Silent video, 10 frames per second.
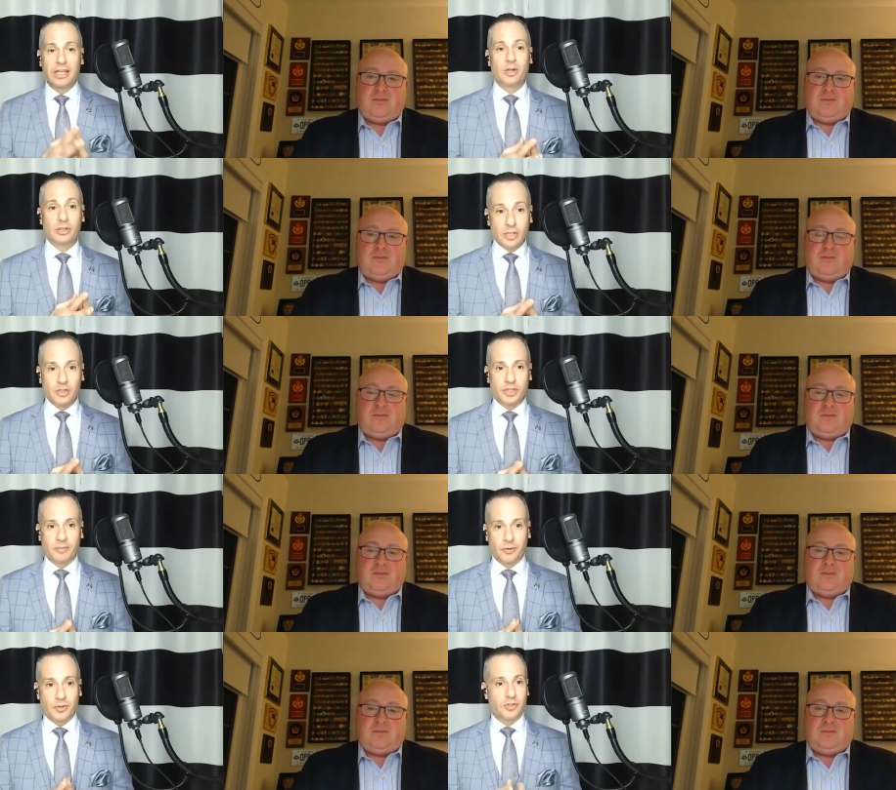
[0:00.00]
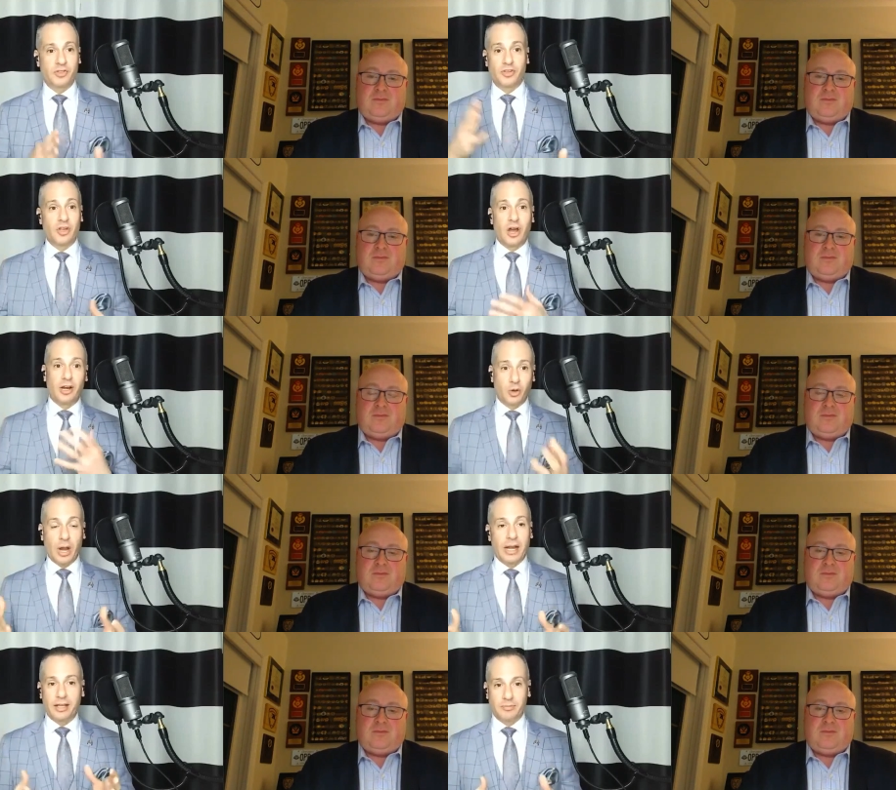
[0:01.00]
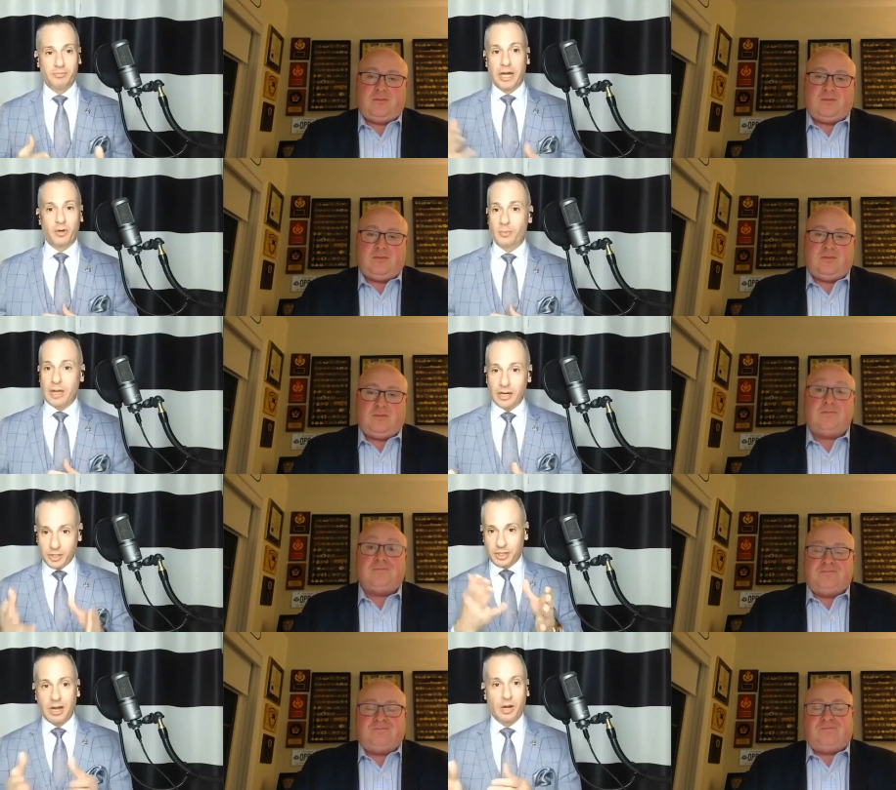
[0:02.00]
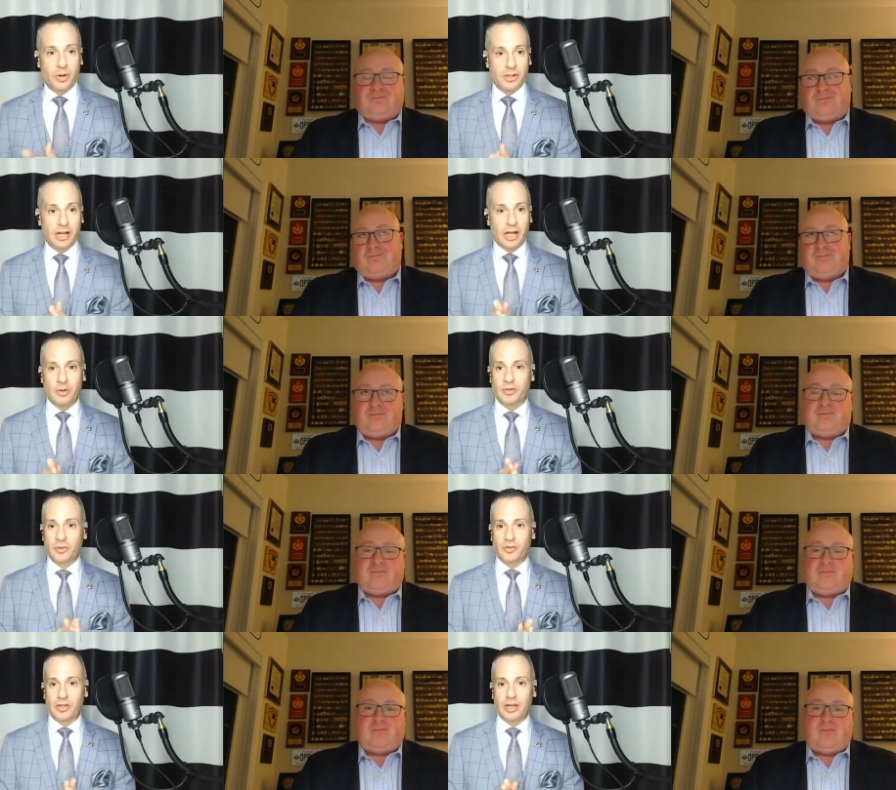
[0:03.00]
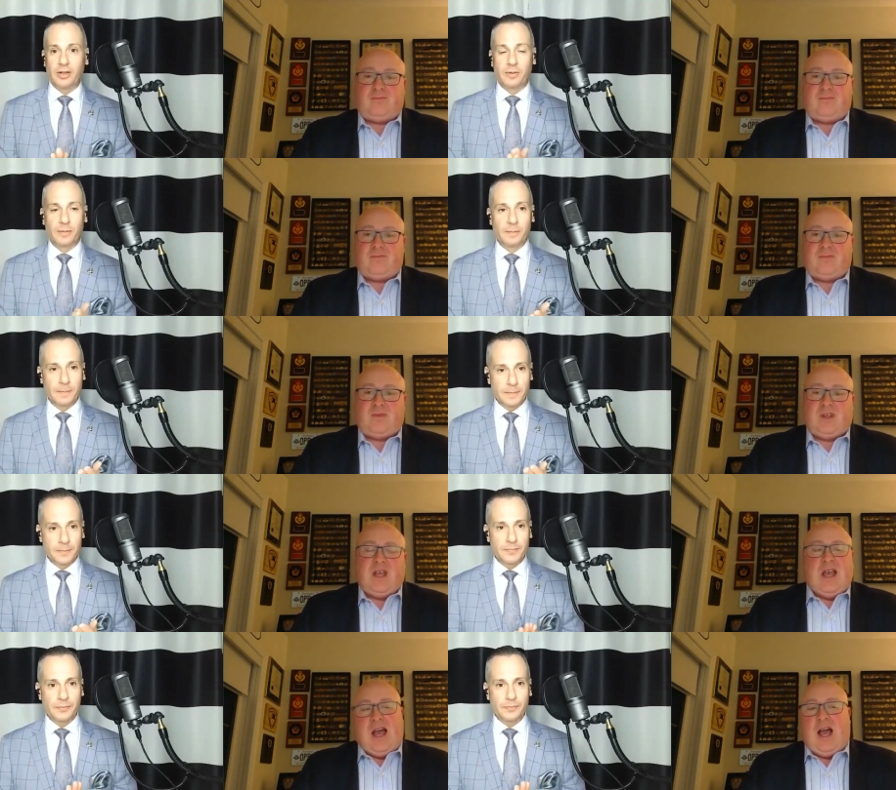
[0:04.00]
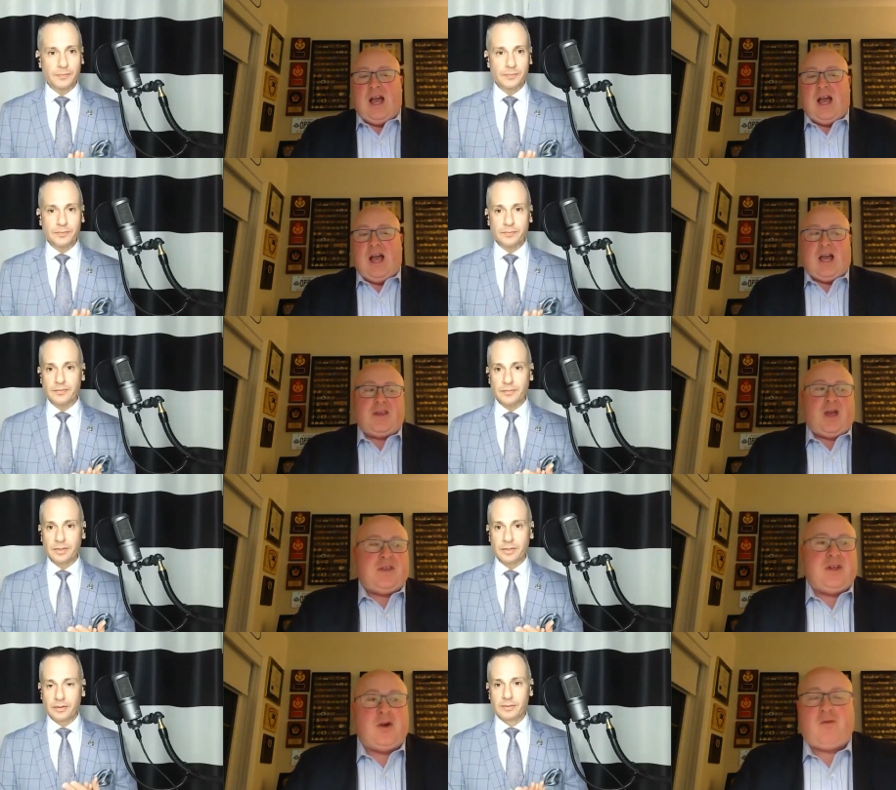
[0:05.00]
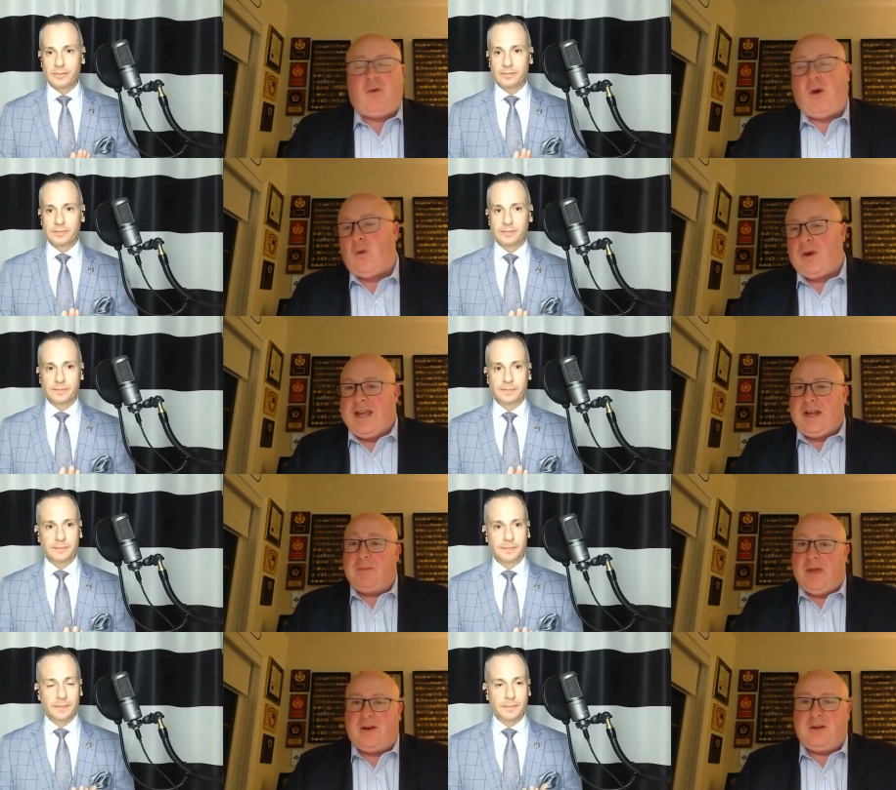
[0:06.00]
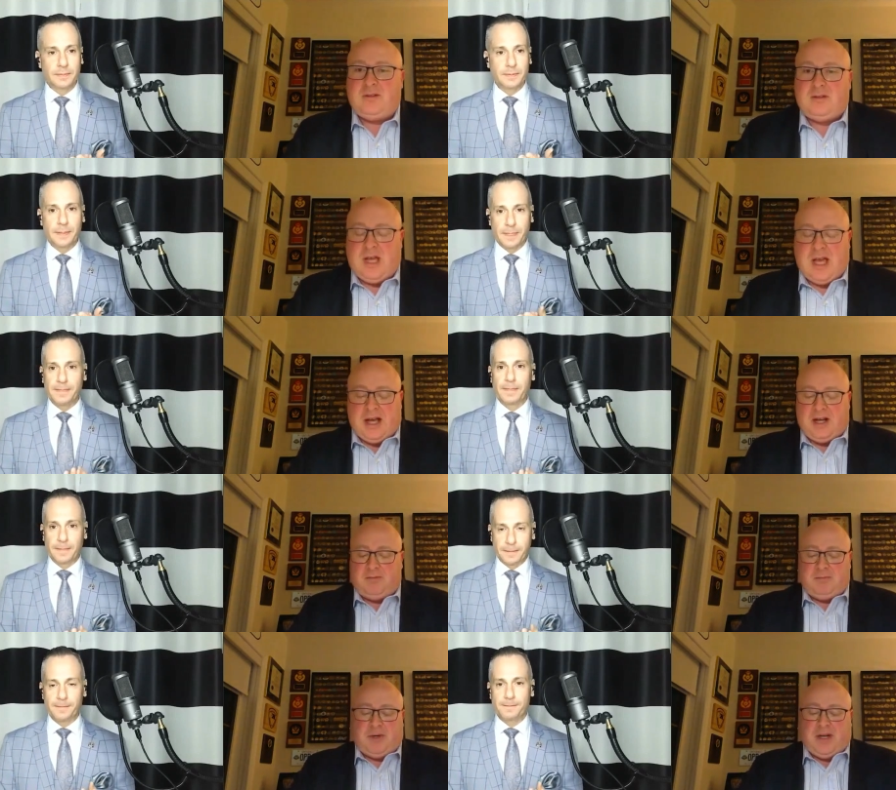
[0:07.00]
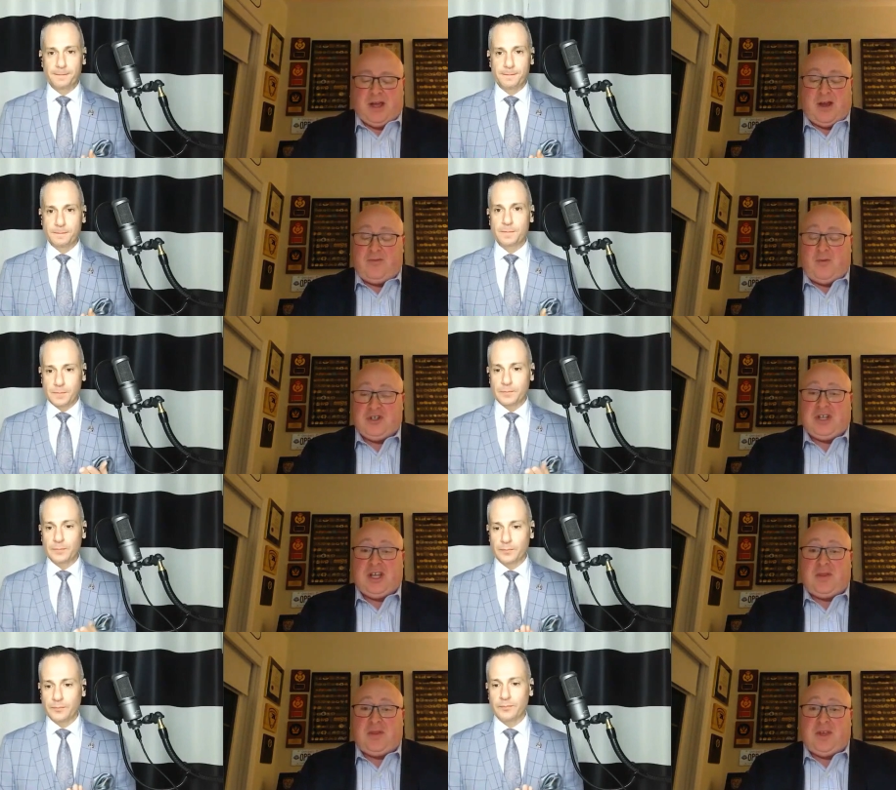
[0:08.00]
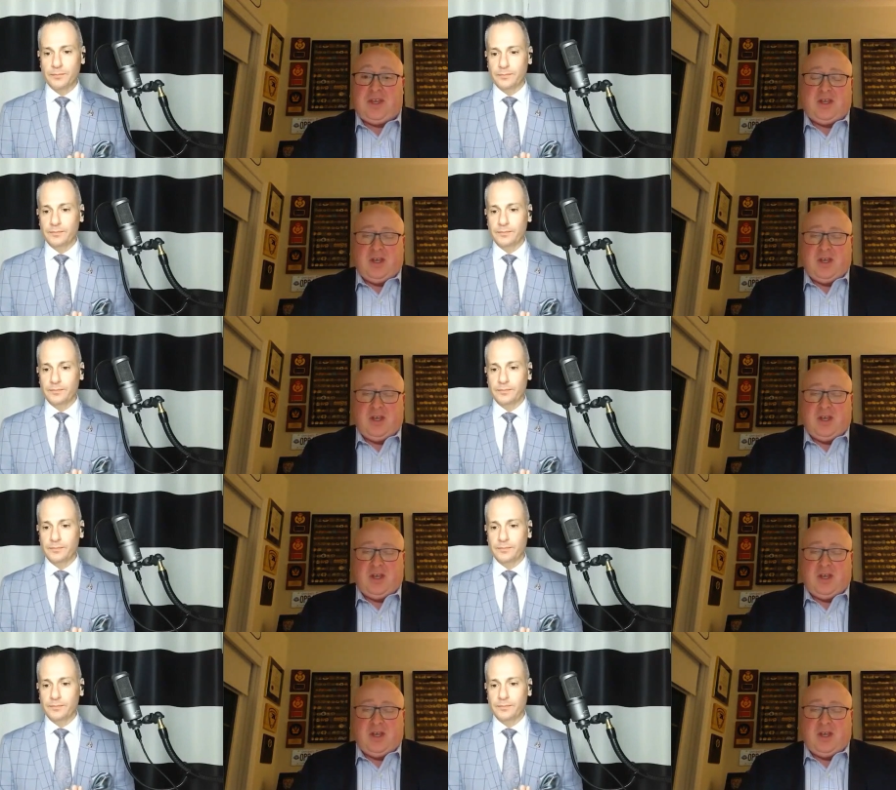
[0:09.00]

Speaker 1: you know leadership versus this autocratic micromanaging my way or the highway sort of style?
Speaker 2: I, I think overall we're getting better, um, but I, unfortunately, I think,